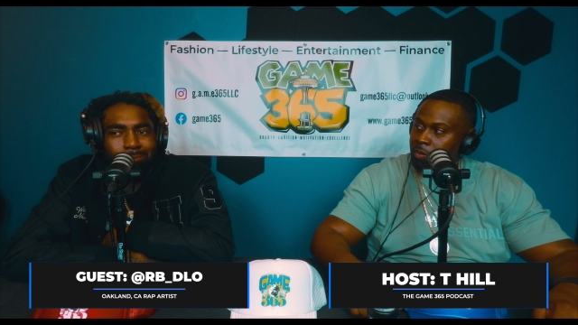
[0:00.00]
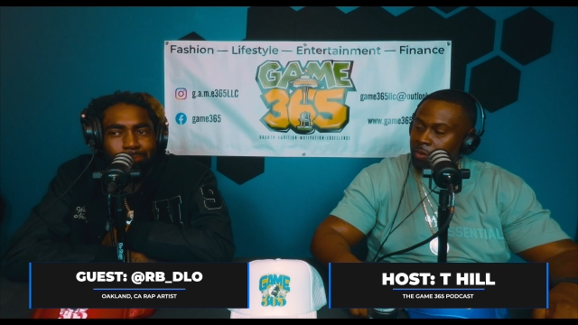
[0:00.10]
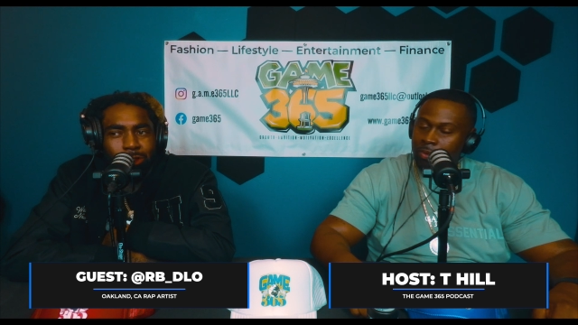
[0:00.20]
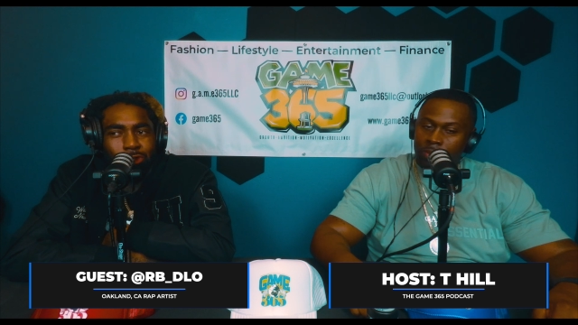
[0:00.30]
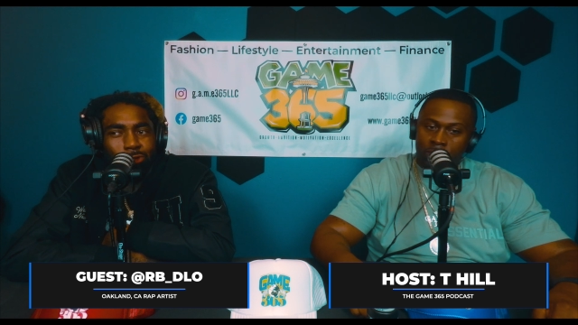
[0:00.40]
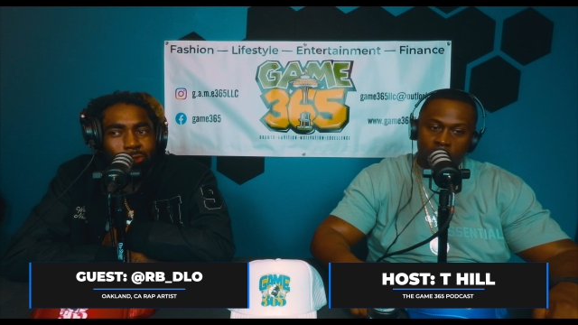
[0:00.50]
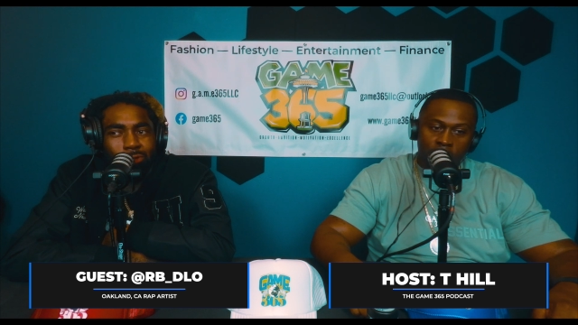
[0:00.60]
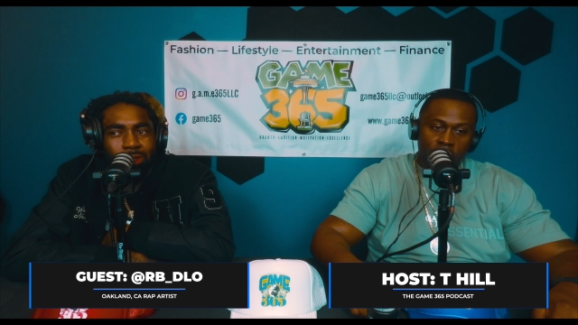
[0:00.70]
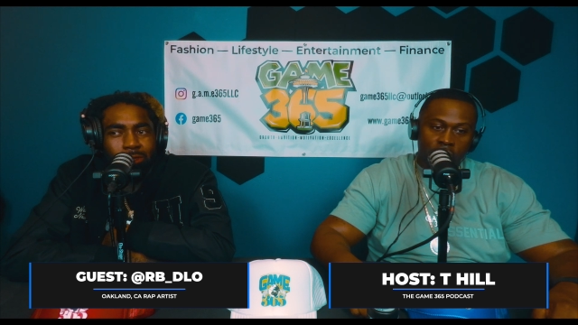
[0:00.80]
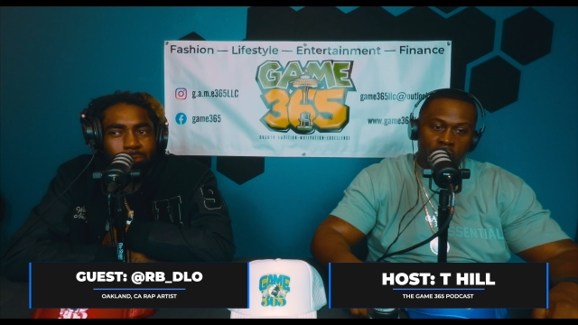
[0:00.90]
Speaker 1: but you
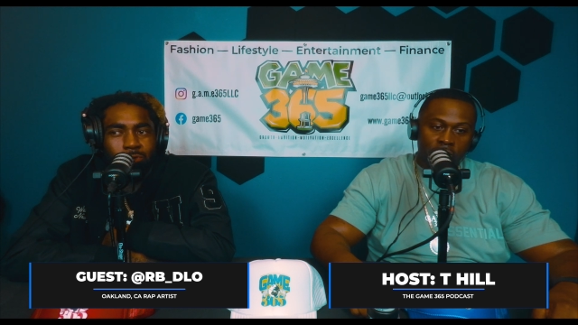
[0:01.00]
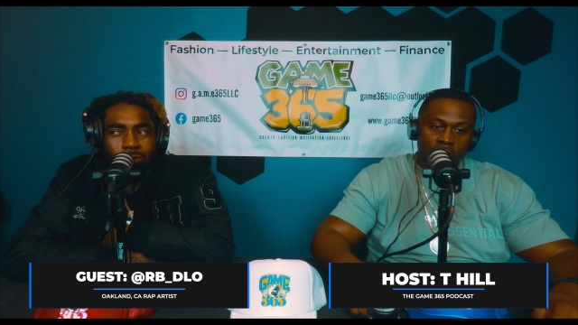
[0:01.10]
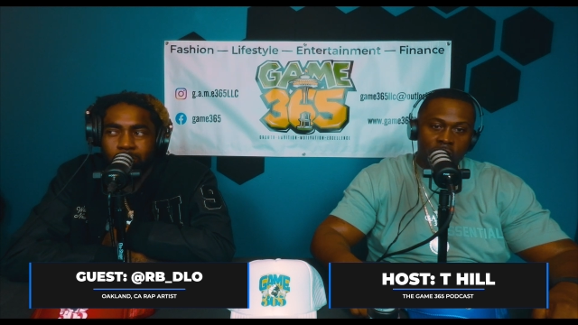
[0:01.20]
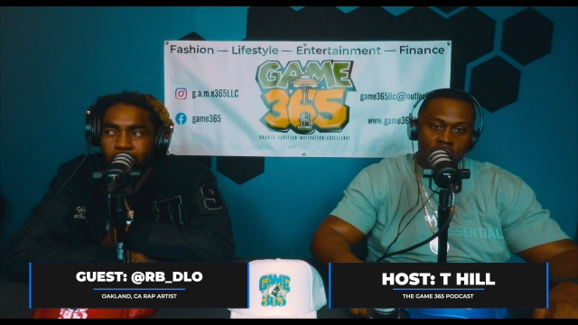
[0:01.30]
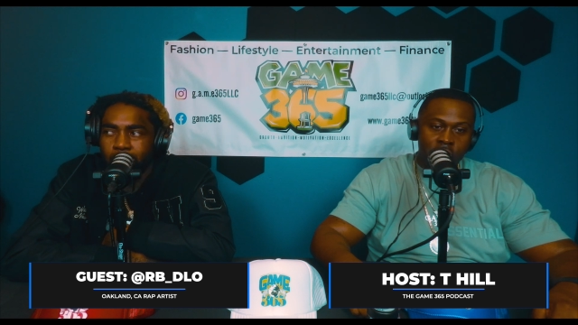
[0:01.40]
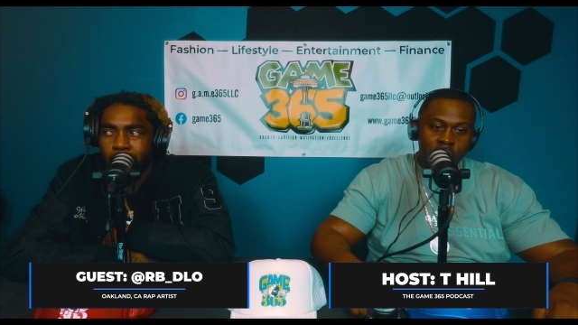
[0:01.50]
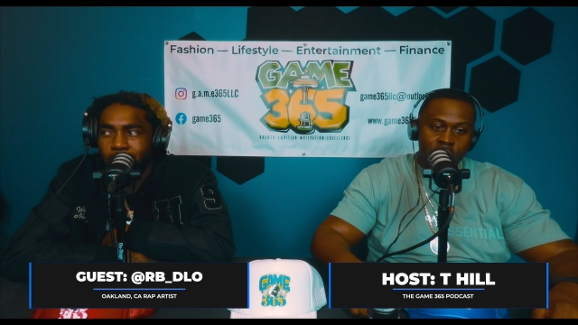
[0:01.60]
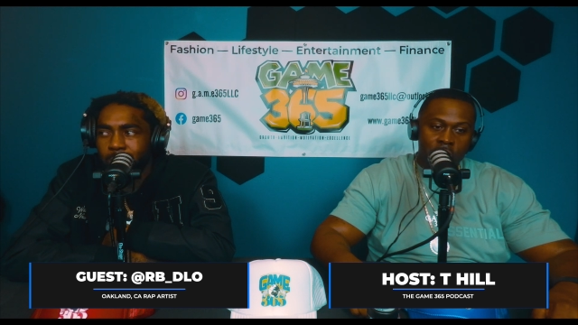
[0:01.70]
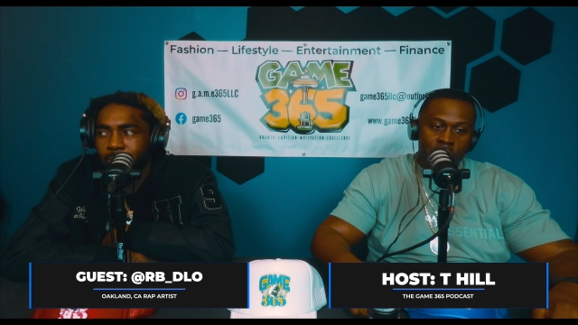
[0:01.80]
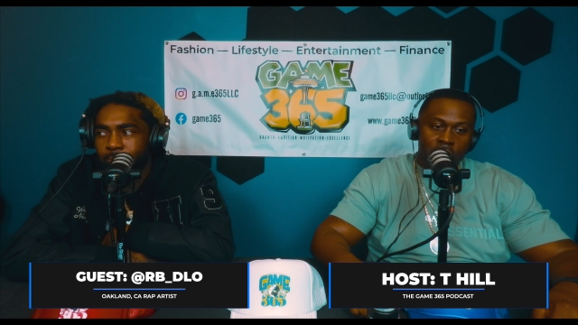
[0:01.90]
with the bullshit, they
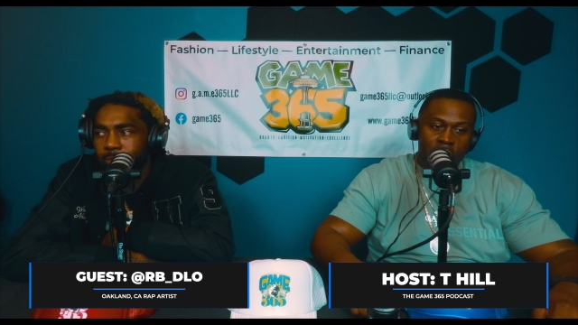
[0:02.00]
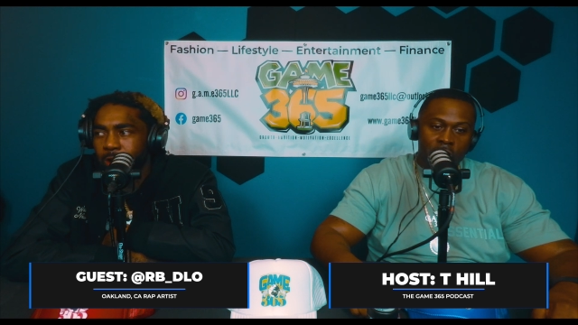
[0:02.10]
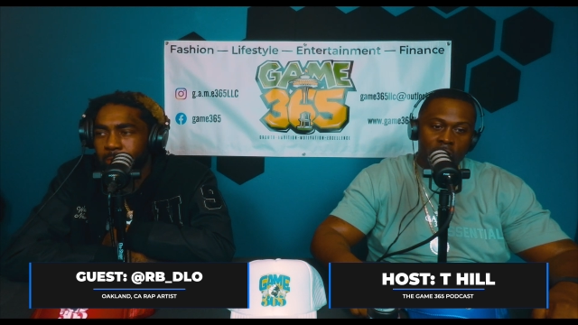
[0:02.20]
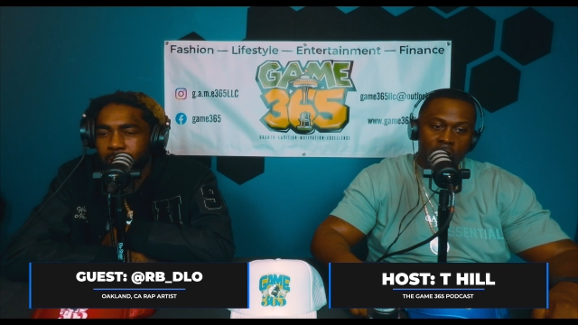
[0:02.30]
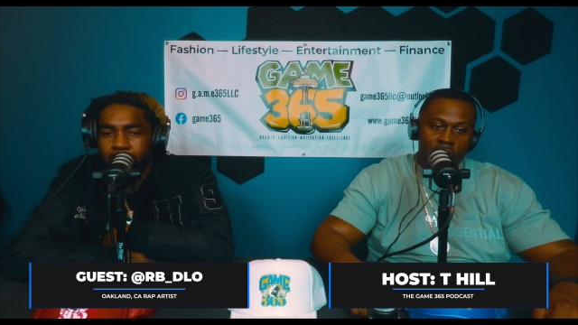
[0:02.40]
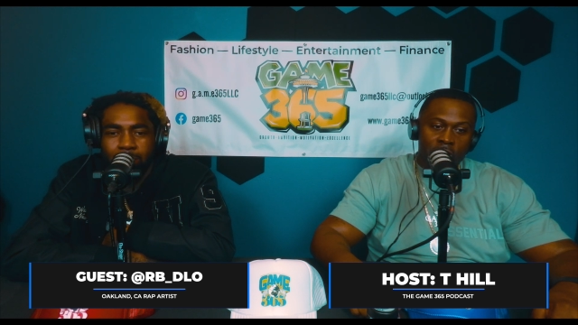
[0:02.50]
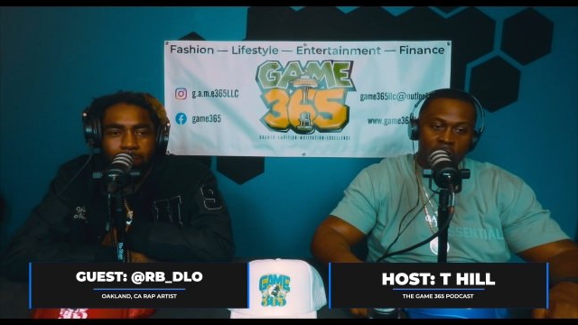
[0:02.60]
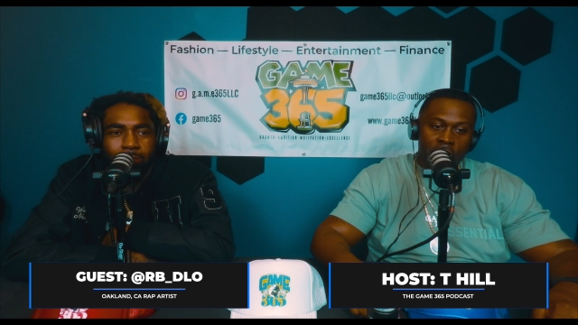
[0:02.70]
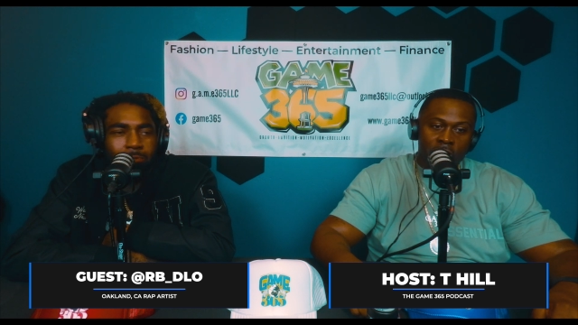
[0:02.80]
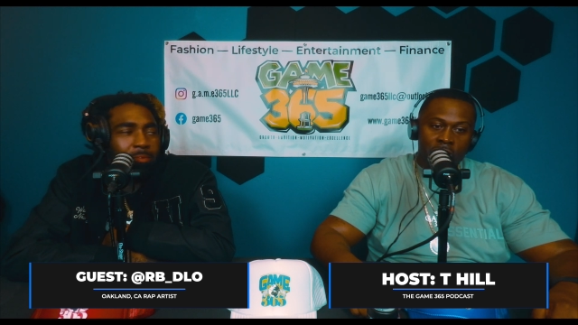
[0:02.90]
don't give a fuck about that
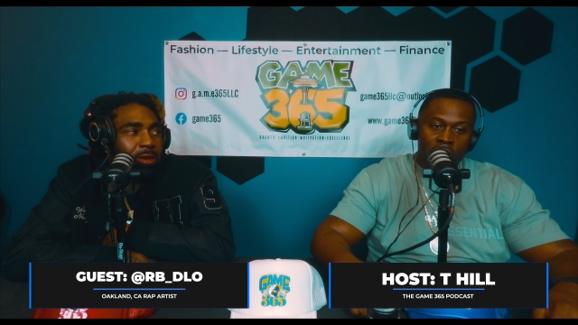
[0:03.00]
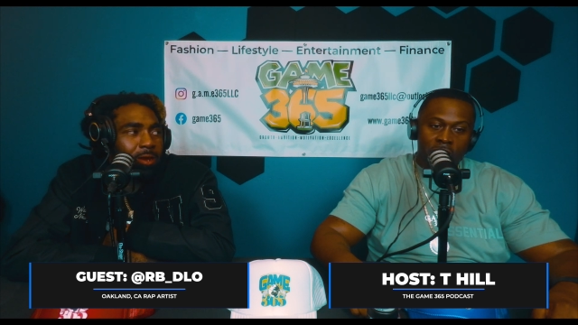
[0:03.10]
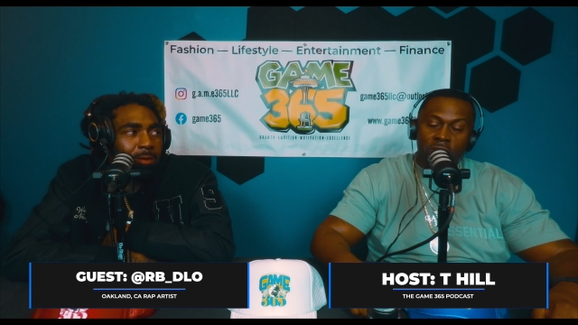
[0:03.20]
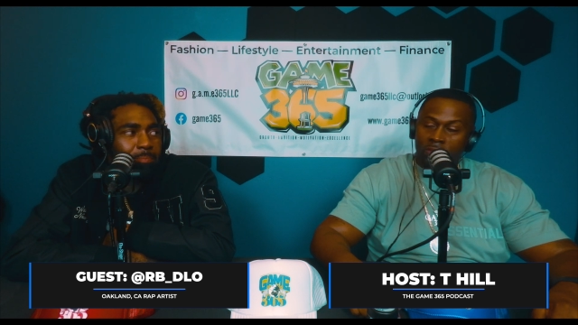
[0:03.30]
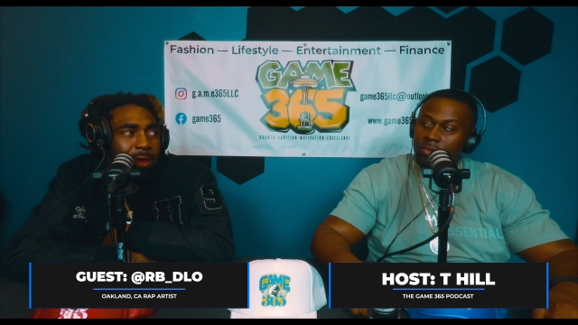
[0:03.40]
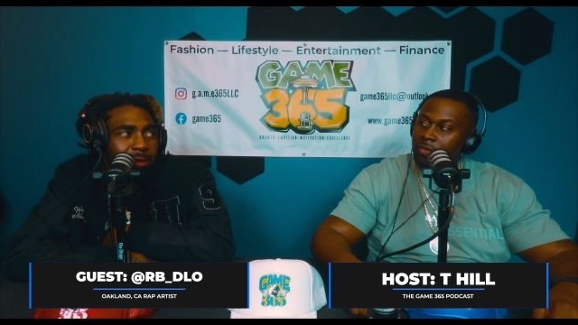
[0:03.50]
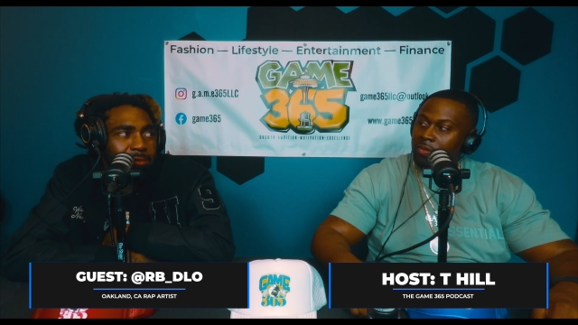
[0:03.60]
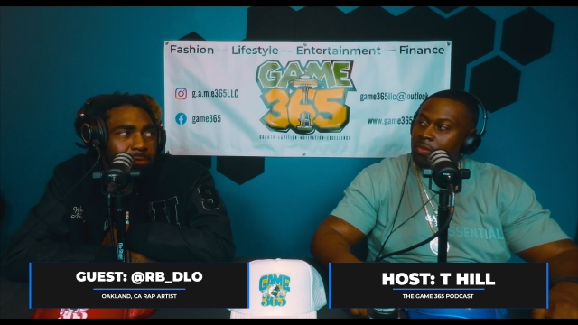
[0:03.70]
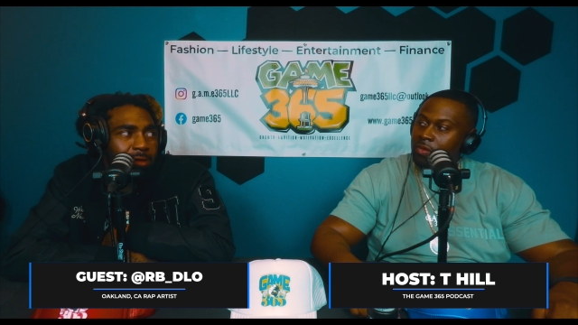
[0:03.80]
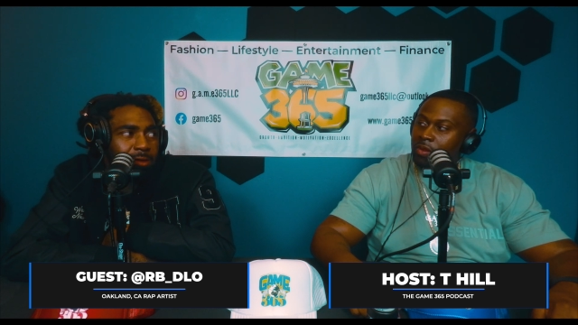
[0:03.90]
little money. They'll
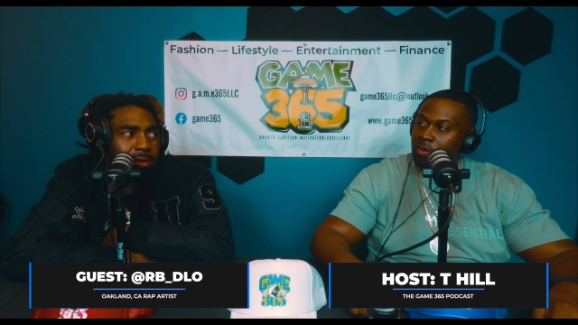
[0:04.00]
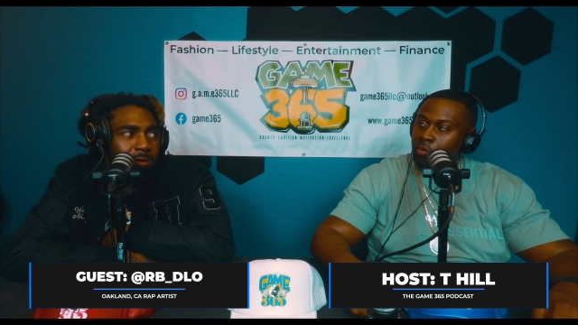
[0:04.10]
pass on that. They